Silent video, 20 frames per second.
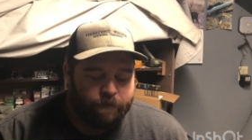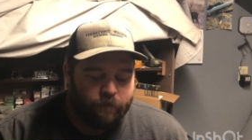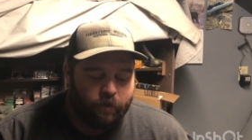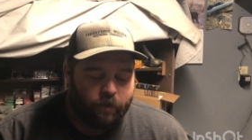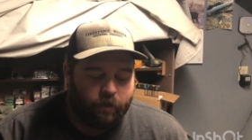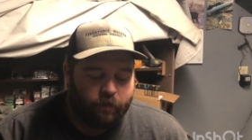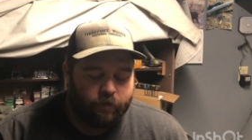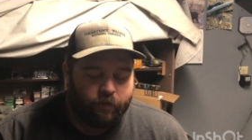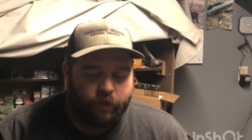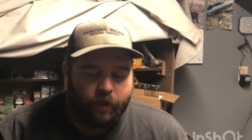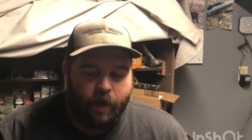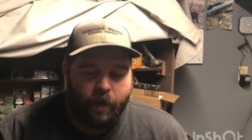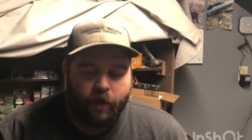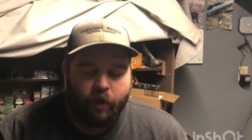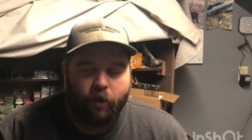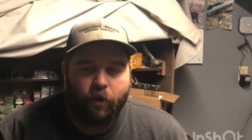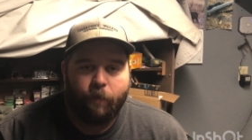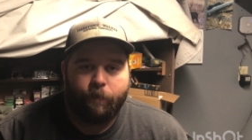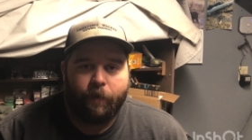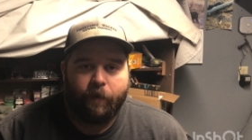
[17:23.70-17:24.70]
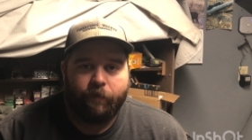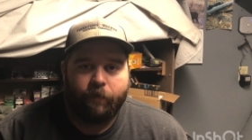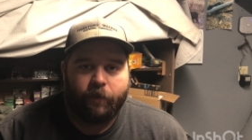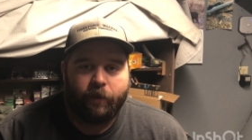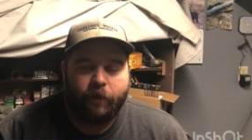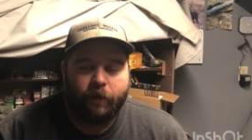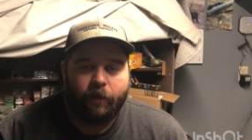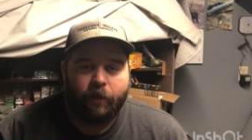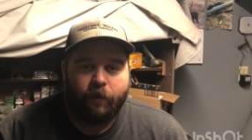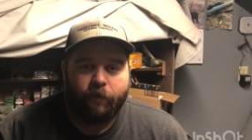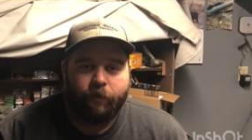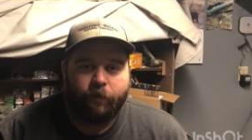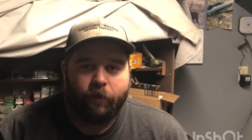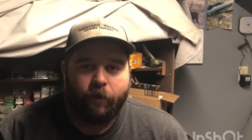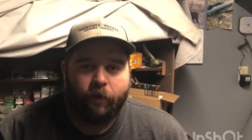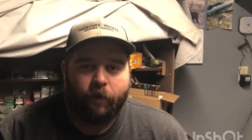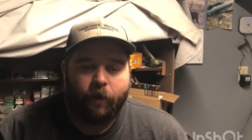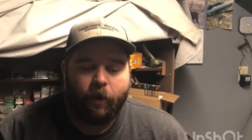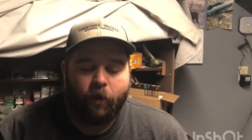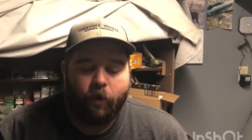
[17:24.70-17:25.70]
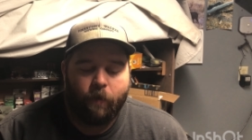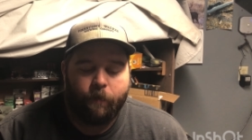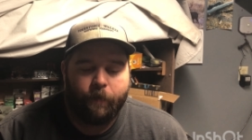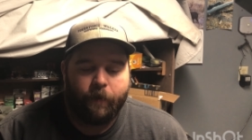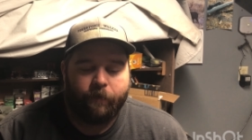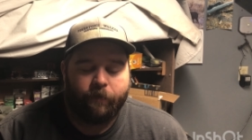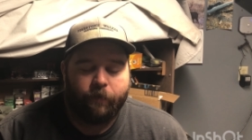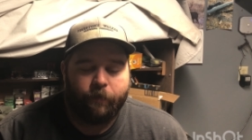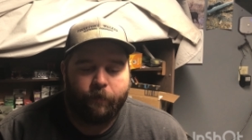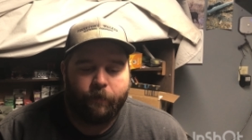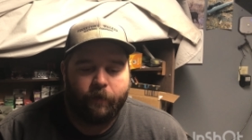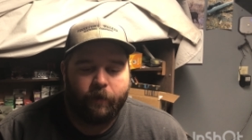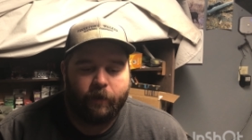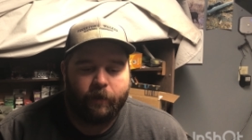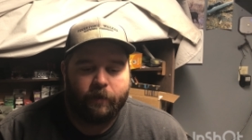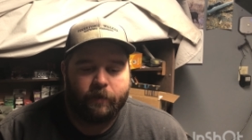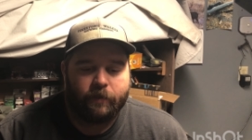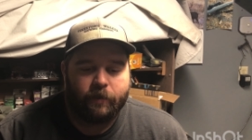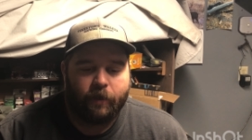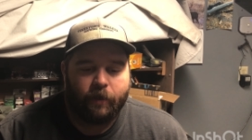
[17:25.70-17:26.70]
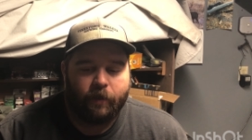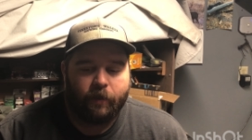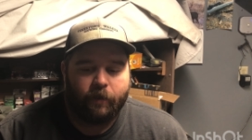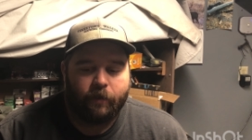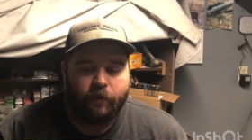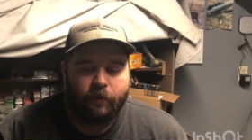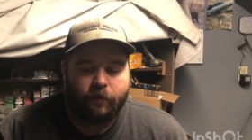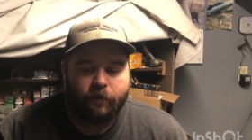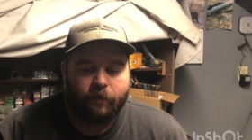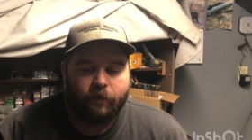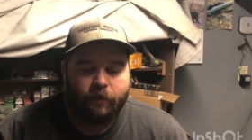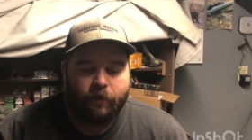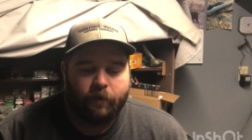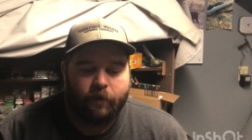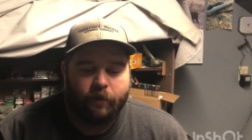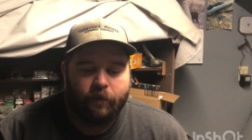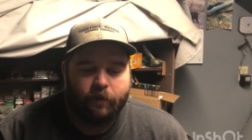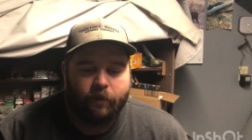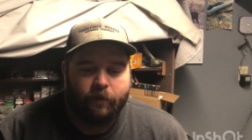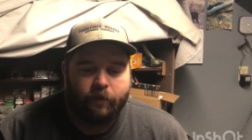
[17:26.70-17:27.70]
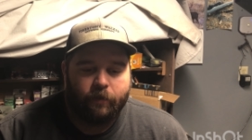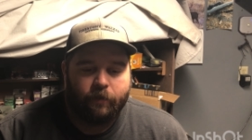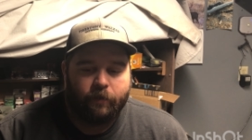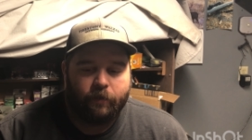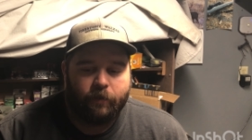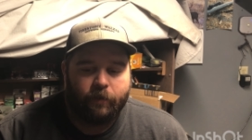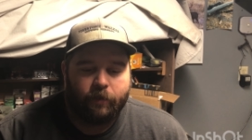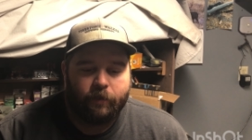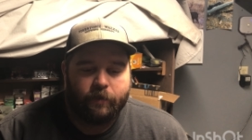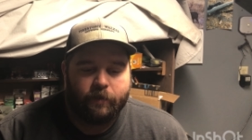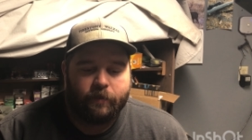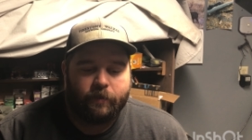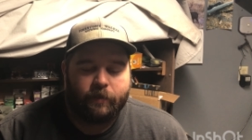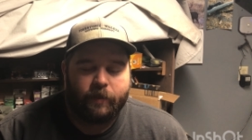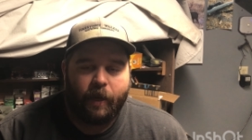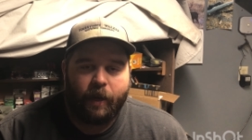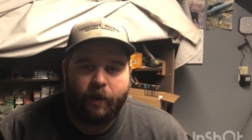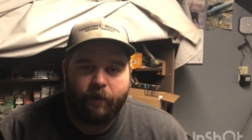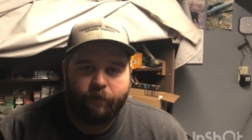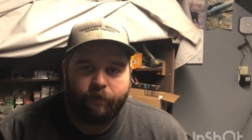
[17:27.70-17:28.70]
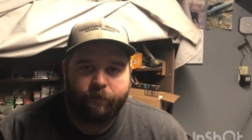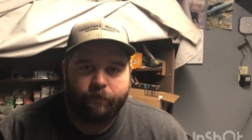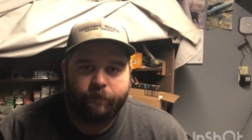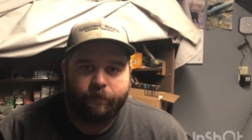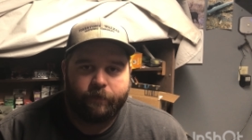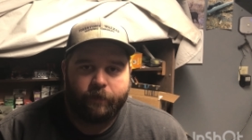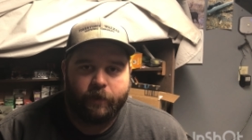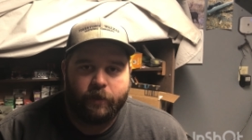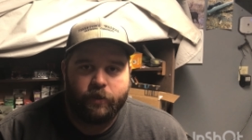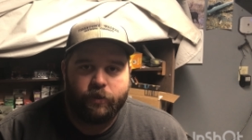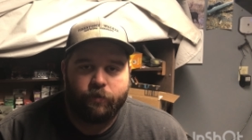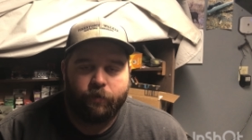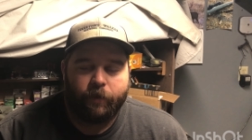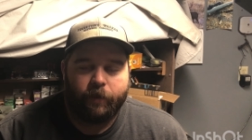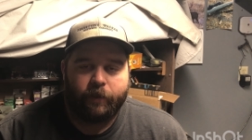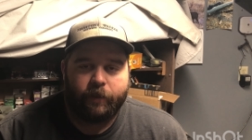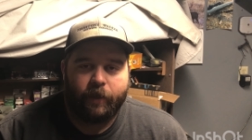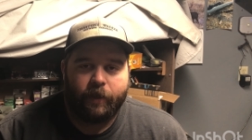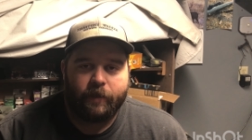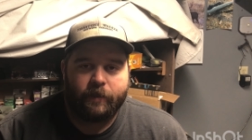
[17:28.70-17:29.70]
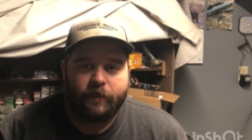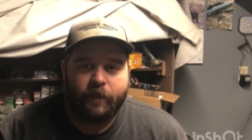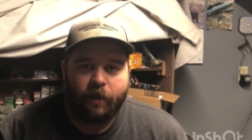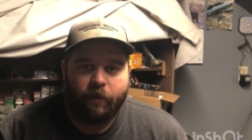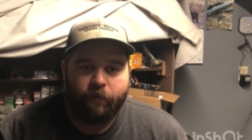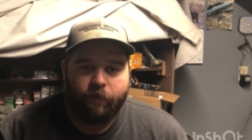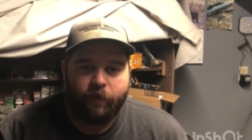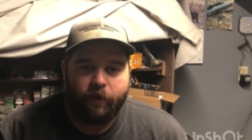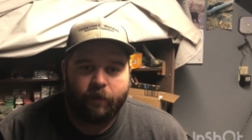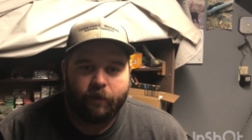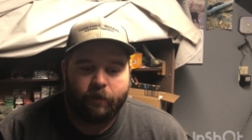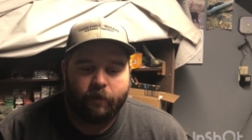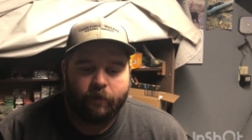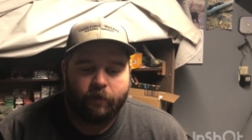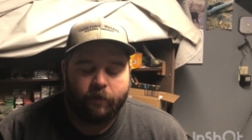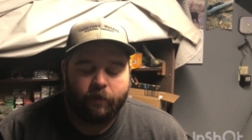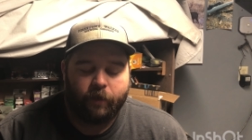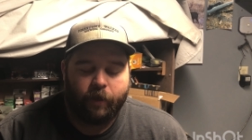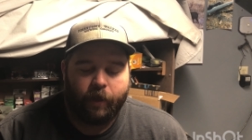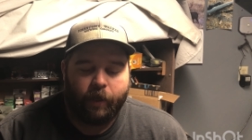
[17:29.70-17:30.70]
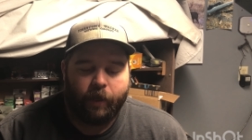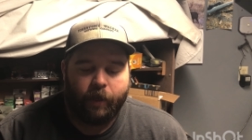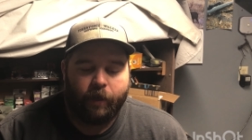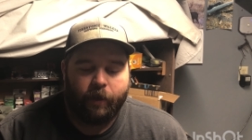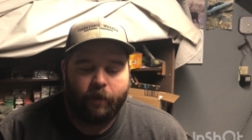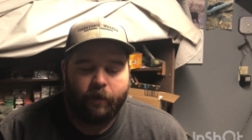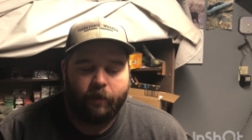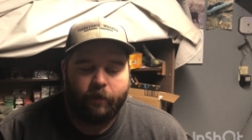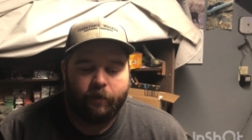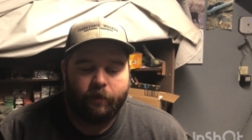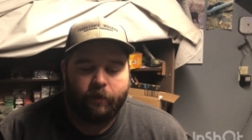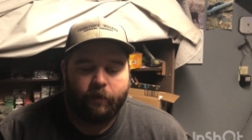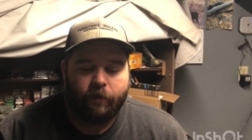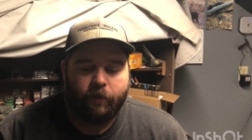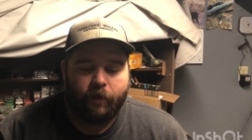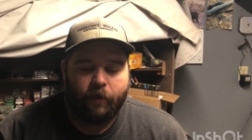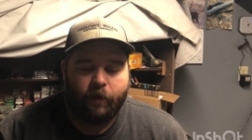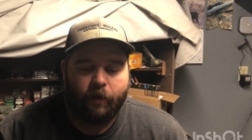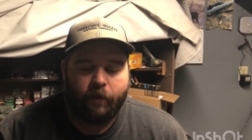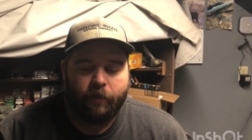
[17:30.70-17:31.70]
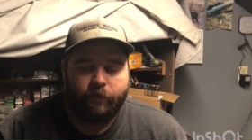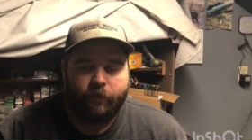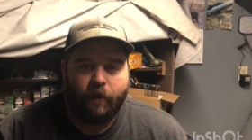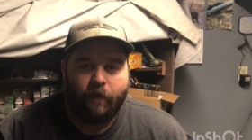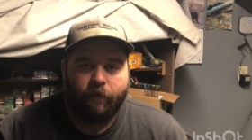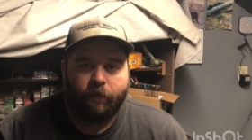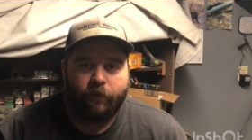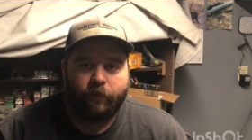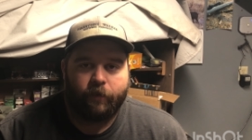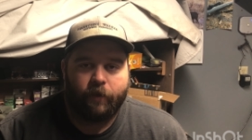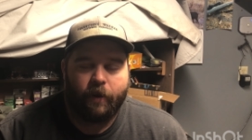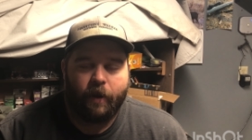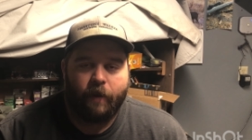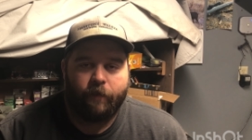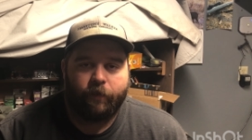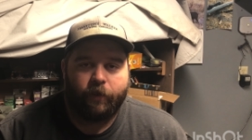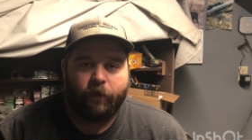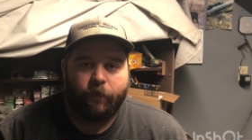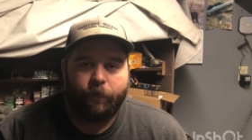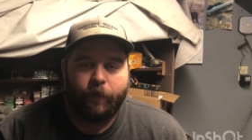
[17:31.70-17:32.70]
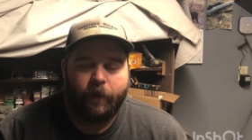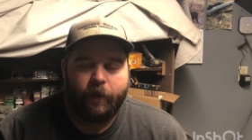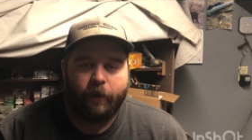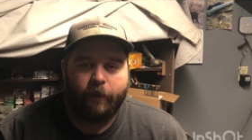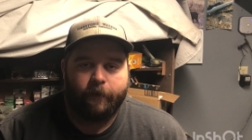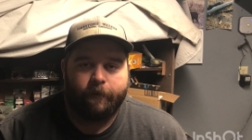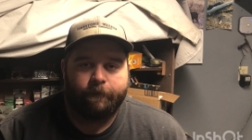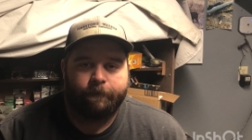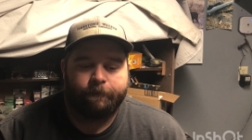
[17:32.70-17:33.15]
Other than that, I hope everyone is safe, enjoyed Thanksgiving, and is going to have a good weekend.